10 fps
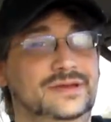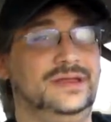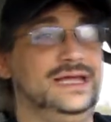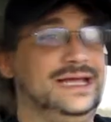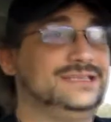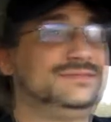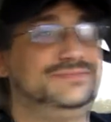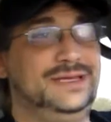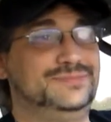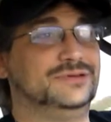And that's
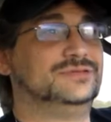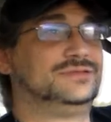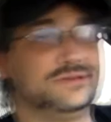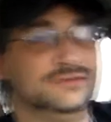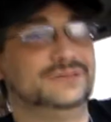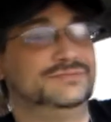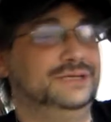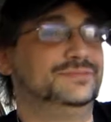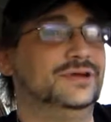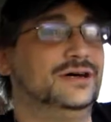people screwing
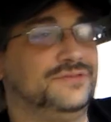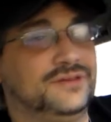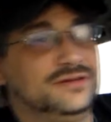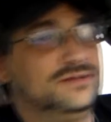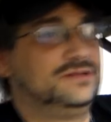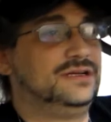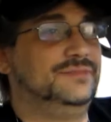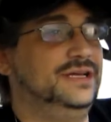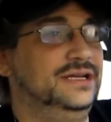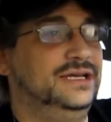people over. I
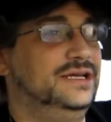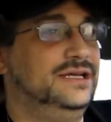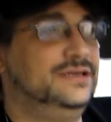mean, it.